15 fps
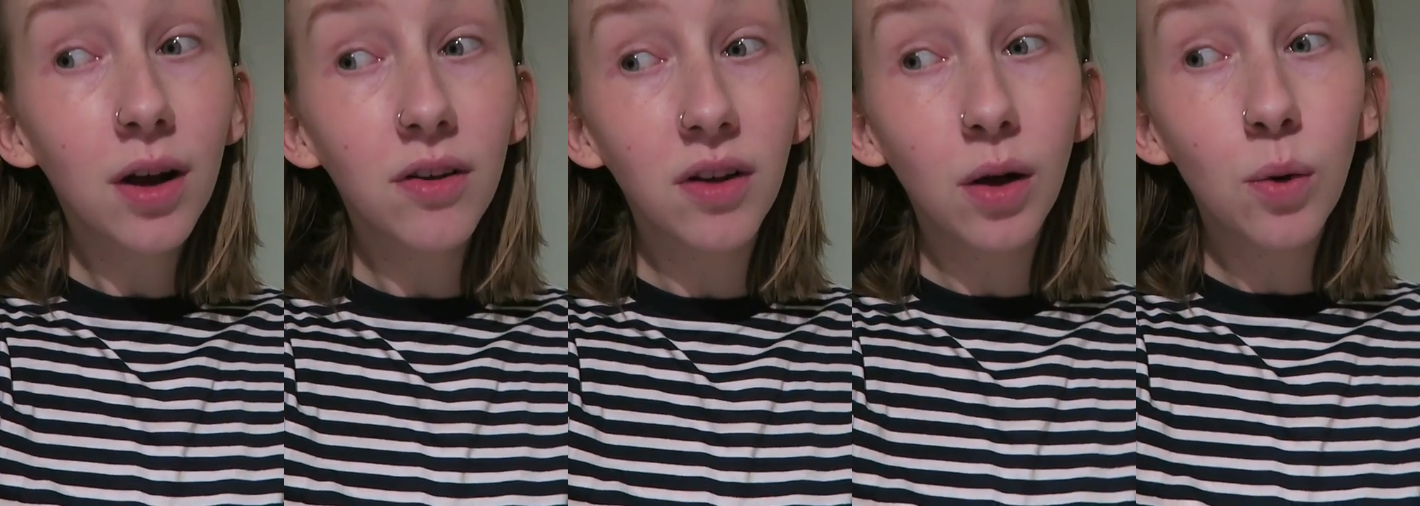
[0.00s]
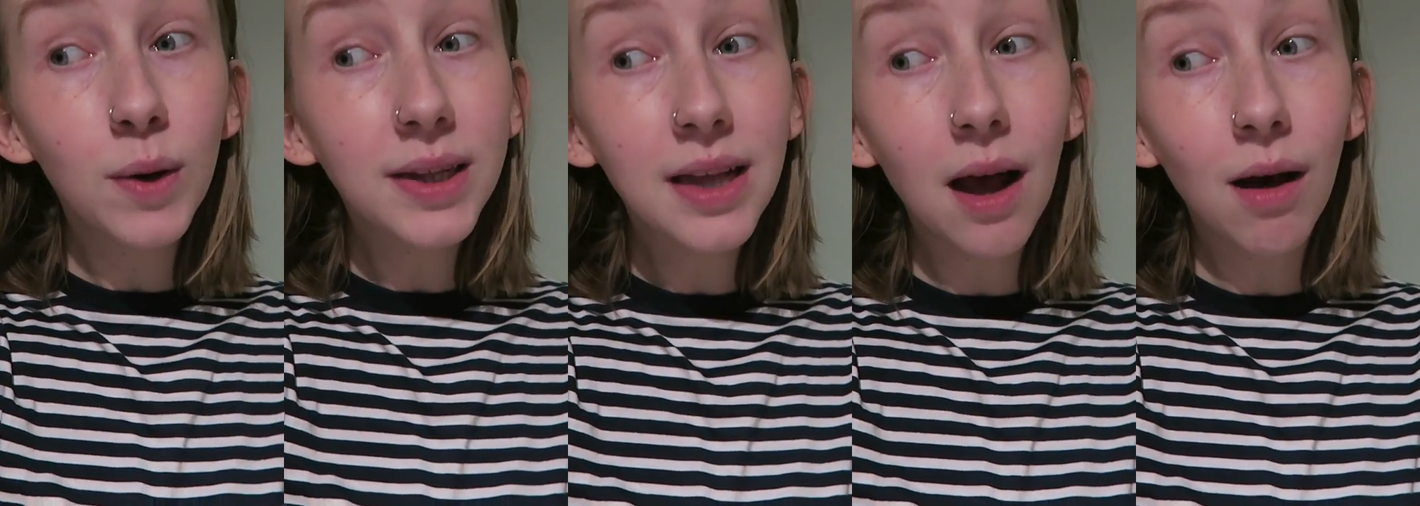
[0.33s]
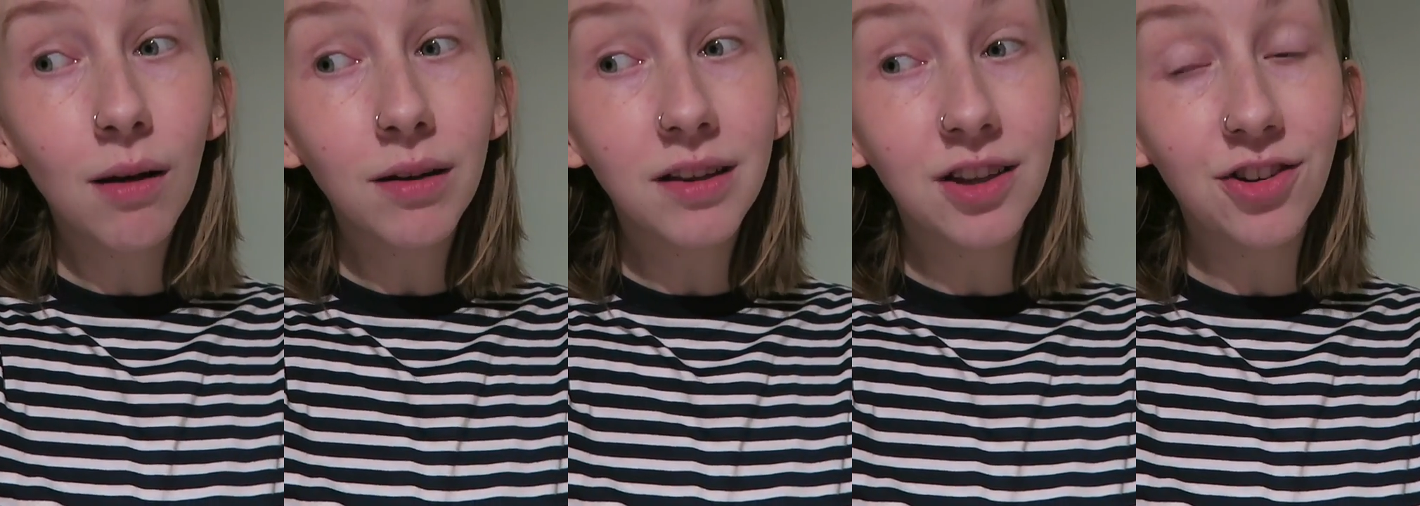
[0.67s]
because I always get
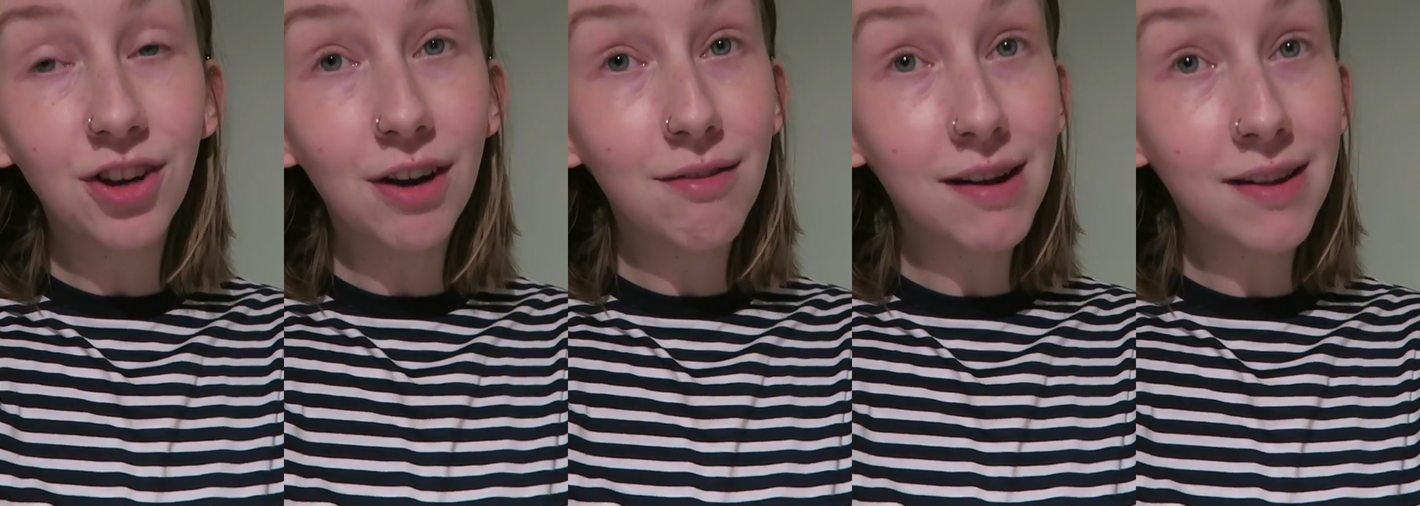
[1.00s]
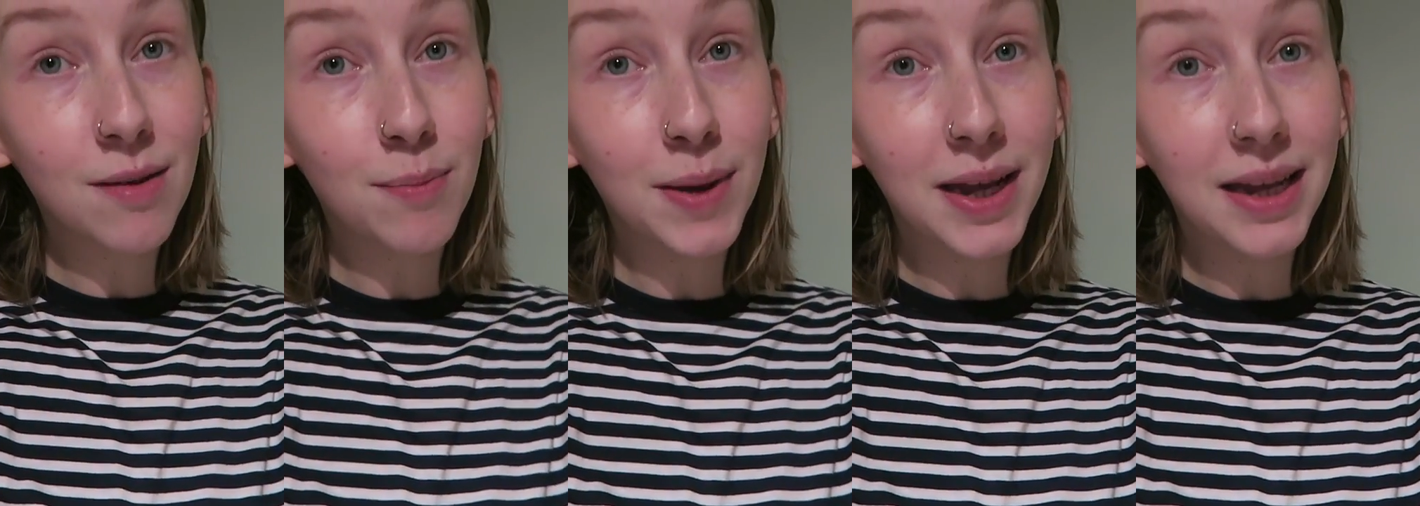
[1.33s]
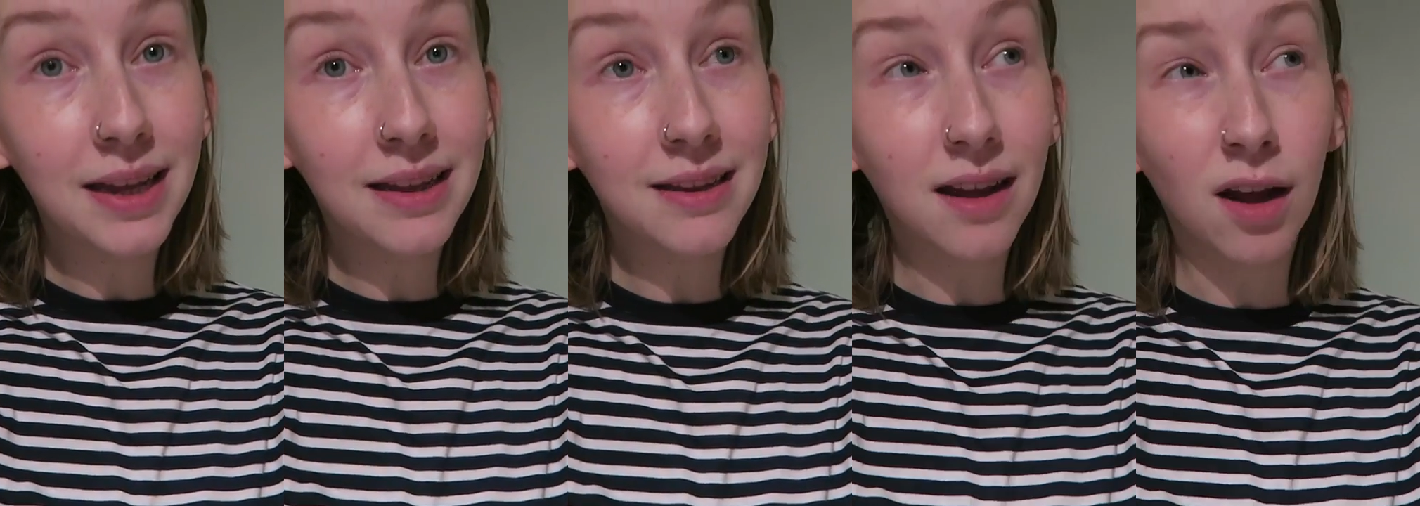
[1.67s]
asked to share
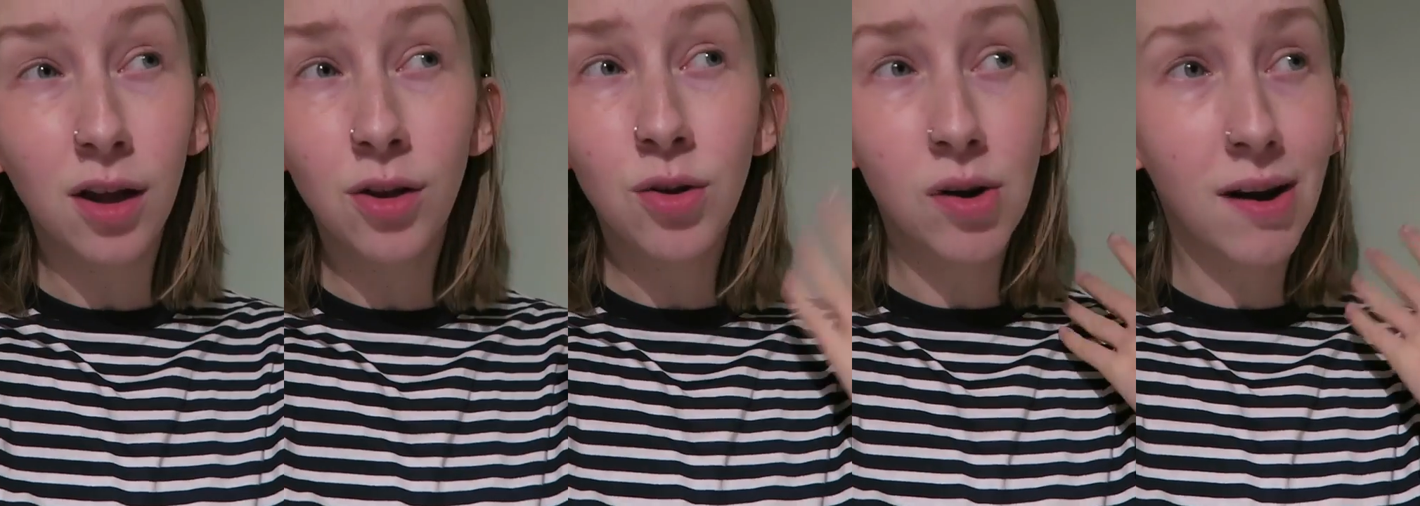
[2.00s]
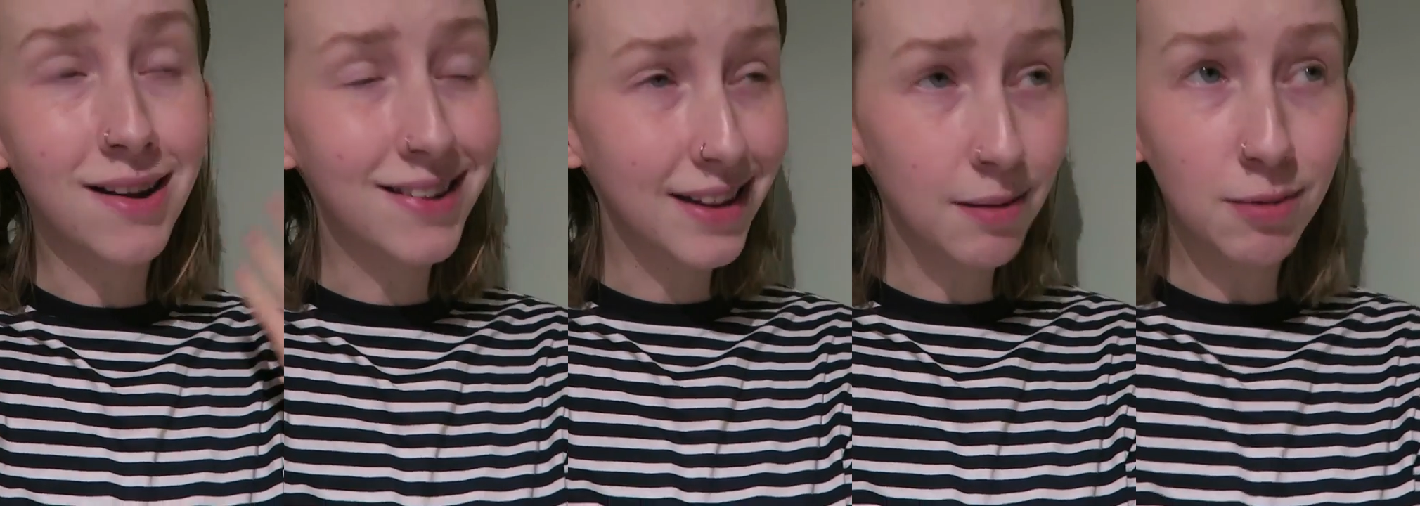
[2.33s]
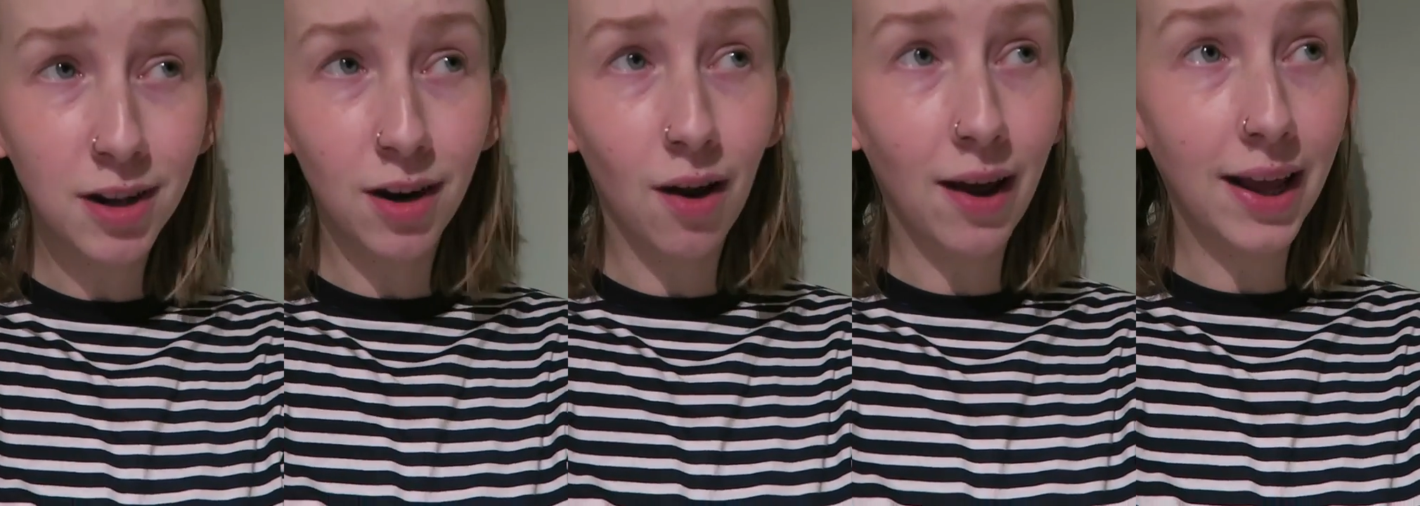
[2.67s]
recipes. Uh, you guys seem
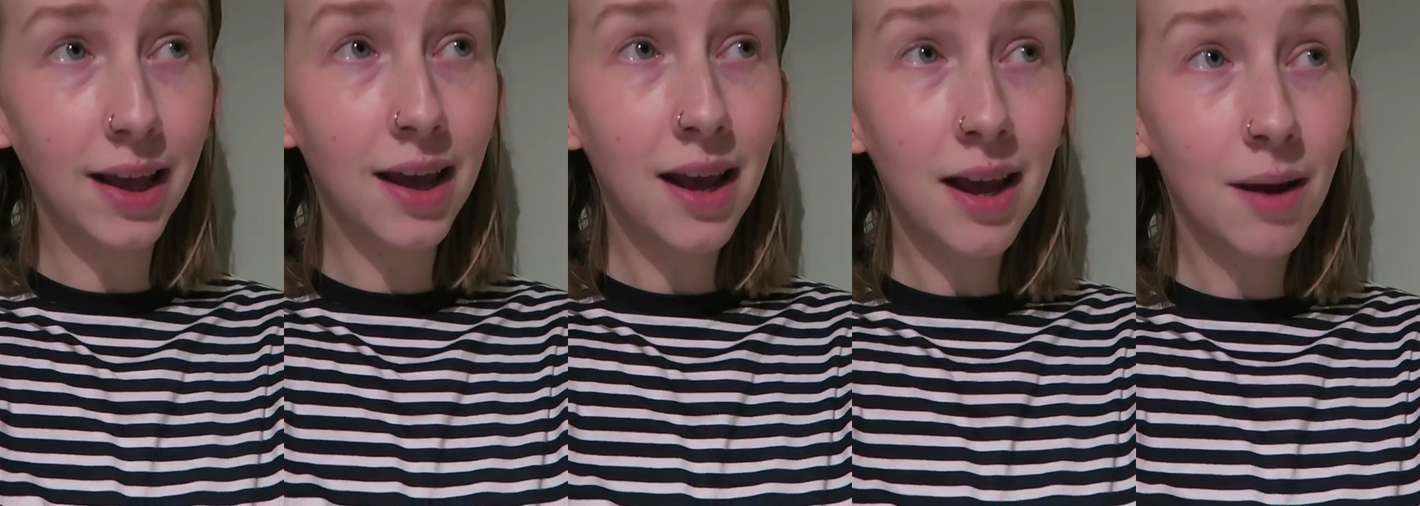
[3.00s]
to like